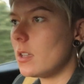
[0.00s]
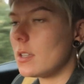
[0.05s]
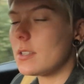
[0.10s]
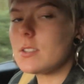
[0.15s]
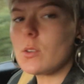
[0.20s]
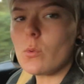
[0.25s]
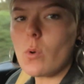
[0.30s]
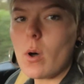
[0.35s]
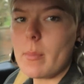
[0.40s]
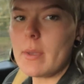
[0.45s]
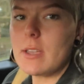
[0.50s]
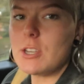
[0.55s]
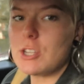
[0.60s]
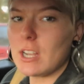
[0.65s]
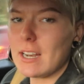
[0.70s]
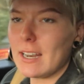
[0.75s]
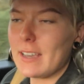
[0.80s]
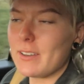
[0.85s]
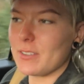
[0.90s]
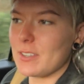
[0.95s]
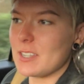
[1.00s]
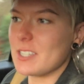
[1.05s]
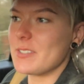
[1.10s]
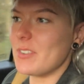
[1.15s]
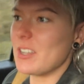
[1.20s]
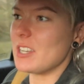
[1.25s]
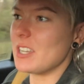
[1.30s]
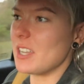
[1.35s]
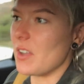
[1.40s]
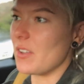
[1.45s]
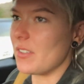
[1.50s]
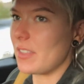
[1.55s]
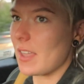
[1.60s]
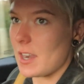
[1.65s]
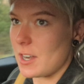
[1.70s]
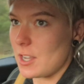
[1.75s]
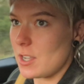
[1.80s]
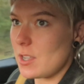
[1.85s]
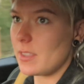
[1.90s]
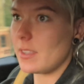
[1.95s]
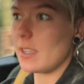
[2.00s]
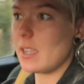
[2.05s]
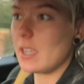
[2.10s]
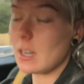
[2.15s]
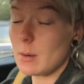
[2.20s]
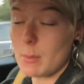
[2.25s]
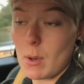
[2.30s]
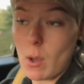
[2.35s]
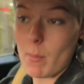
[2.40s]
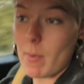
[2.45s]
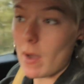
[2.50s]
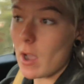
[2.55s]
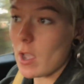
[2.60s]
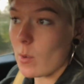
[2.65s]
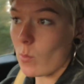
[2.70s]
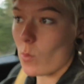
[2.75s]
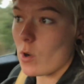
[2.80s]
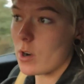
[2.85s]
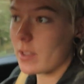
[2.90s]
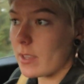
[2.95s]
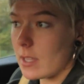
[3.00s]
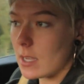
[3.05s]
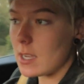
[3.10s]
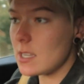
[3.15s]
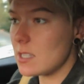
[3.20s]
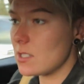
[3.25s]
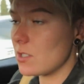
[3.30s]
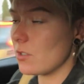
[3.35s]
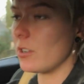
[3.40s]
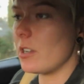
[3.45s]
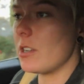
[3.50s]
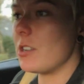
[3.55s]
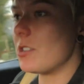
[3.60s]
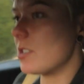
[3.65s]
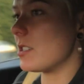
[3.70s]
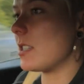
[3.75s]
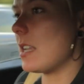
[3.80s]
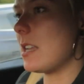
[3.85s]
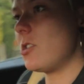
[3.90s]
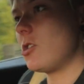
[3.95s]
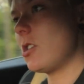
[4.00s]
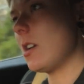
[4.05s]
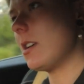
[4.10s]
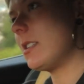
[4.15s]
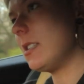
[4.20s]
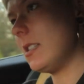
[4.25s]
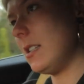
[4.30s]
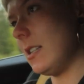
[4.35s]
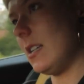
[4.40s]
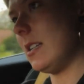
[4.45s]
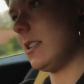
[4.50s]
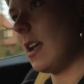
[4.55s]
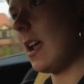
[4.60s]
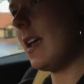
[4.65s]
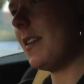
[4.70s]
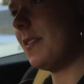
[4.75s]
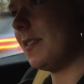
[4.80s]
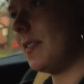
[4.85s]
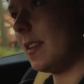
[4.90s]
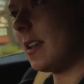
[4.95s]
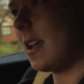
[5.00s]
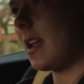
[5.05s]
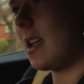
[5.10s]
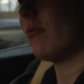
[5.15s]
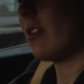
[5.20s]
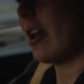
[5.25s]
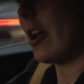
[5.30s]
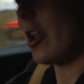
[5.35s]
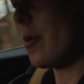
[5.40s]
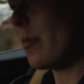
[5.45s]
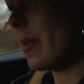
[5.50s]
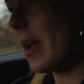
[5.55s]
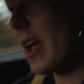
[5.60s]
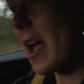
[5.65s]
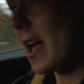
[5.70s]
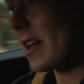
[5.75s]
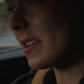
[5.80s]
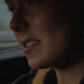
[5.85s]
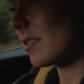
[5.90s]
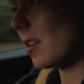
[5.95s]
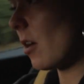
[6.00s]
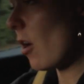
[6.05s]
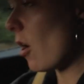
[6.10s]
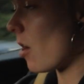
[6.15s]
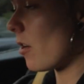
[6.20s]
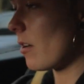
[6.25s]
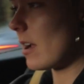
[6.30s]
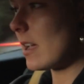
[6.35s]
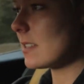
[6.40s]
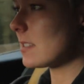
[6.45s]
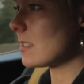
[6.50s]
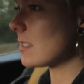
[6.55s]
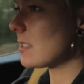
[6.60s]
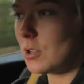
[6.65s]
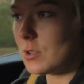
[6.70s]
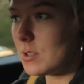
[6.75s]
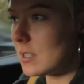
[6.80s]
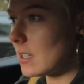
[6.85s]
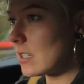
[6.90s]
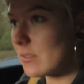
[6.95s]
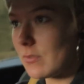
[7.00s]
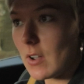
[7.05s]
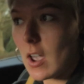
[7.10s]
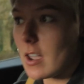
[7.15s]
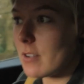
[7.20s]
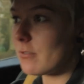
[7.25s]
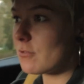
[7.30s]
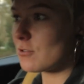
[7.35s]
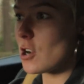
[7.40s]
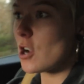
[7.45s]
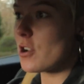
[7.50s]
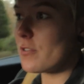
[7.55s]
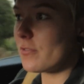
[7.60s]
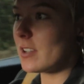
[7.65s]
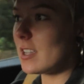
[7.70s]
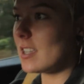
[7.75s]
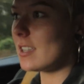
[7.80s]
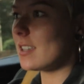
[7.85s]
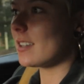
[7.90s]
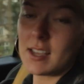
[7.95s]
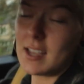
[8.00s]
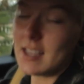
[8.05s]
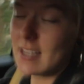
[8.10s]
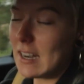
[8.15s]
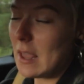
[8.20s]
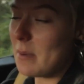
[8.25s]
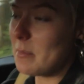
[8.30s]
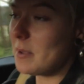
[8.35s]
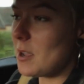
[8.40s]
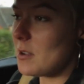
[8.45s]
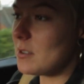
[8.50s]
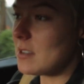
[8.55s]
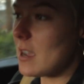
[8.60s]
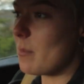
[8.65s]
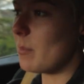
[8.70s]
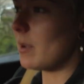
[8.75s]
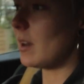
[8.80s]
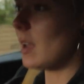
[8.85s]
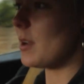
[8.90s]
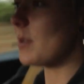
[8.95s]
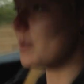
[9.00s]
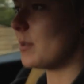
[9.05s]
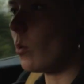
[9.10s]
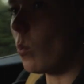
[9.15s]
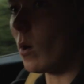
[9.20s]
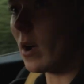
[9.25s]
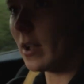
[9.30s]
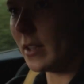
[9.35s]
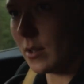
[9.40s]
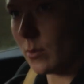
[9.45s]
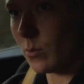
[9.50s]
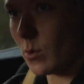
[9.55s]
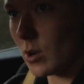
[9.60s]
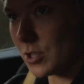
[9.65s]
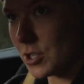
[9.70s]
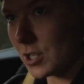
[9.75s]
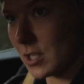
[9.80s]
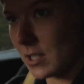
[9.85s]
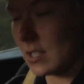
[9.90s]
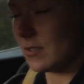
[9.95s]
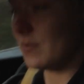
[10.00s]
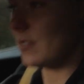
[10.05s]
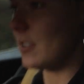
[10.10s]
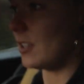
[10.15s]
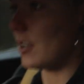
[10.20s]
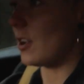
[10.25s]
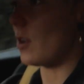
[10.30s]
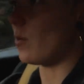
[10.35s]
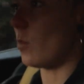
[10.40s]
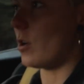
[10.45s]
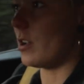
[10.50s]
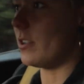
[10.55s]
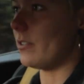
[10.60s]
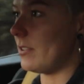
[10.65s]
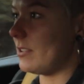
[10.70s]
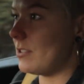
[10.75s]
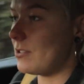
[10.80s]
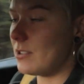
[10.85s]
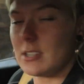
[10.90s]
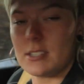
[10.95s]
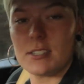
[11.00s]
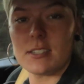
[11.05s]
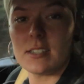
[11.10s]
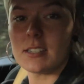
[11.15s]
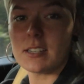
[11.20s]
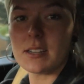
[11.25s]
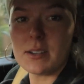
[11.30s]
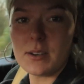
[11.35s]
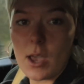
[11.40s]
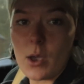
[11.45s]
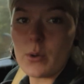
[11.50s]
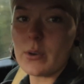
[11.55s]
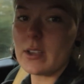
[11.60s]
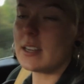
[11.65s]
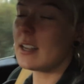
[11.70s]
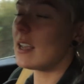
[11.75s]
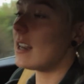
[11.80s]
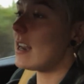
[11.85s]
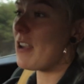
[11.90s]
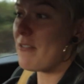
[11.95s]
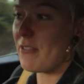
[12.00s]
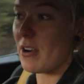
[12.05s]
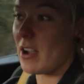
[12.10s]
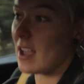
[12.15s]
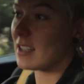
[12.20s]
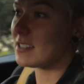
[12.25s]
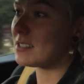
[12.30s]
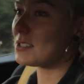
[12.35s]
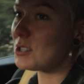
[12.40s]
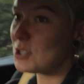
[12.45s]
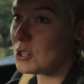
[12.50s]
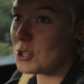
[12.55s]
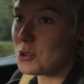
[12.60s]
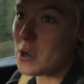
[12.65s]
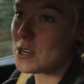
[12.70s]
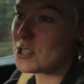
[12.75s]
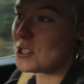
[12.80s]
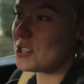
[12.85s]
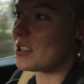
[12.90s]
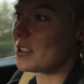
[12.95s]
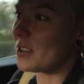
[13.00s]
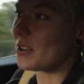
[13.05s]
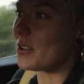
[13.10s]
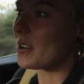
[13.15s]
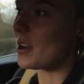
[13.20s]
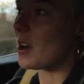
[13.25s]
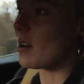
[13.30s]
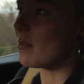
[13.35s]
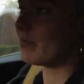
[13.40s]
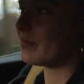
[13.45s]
So what made you click on this video then? Are you thinking about buying one of these, or are you just interested in the Renault Megane RS 265 trophy? Let me know down below why you're watching this video and what you're interested in knowing, and if I answered your question or not.